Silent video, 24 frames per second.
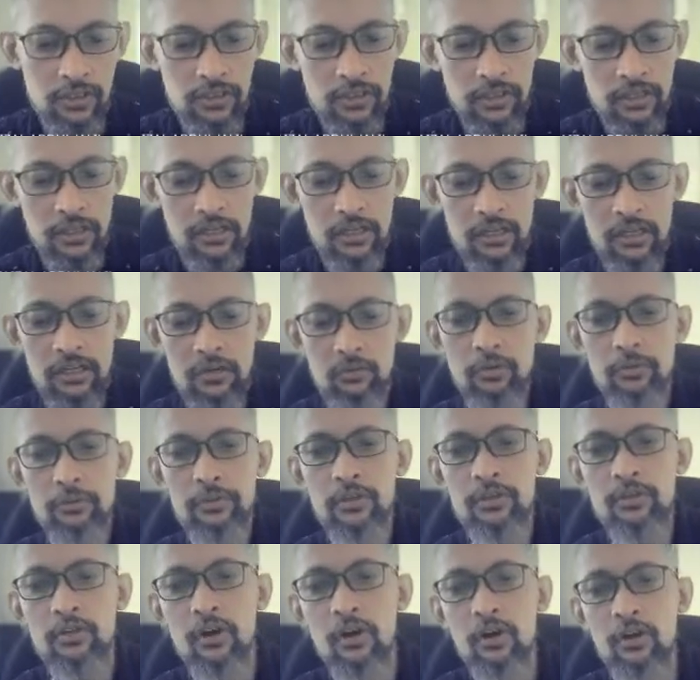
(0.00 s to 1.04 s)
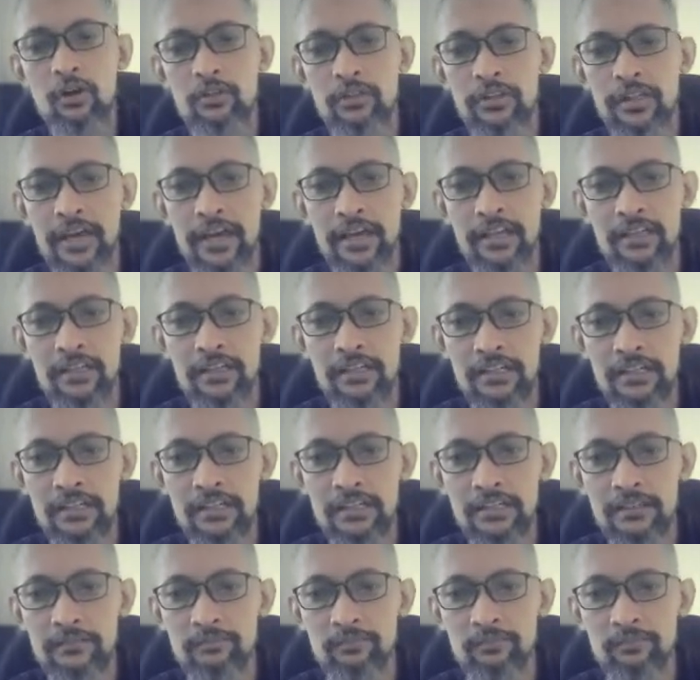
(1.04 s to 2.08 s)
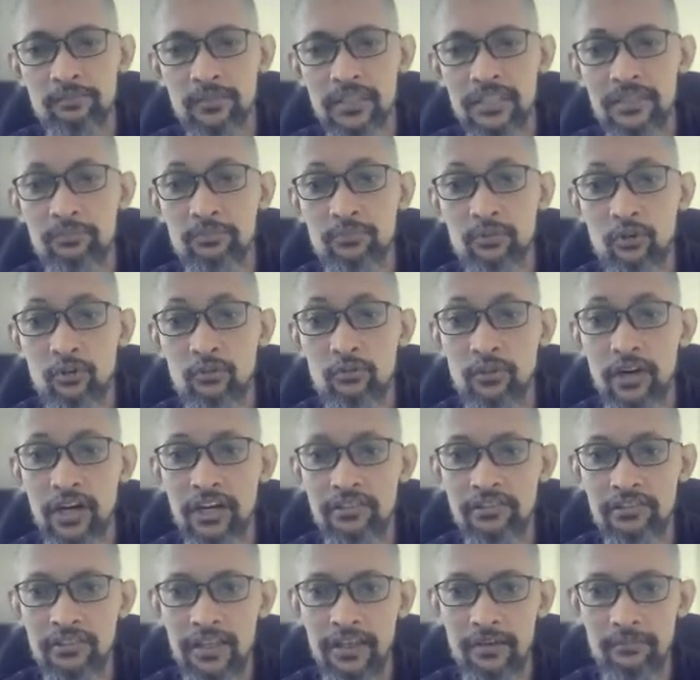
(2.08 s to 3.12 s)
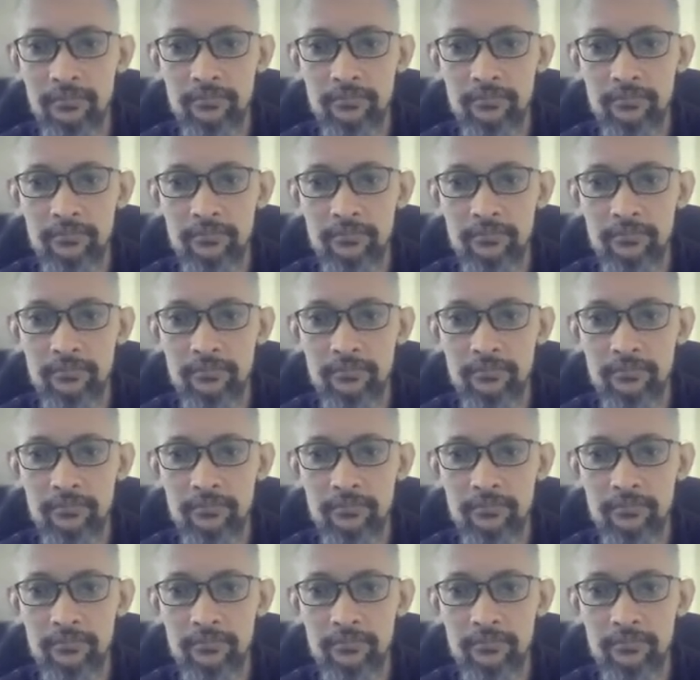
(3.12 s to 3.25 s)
what we call that improvise them.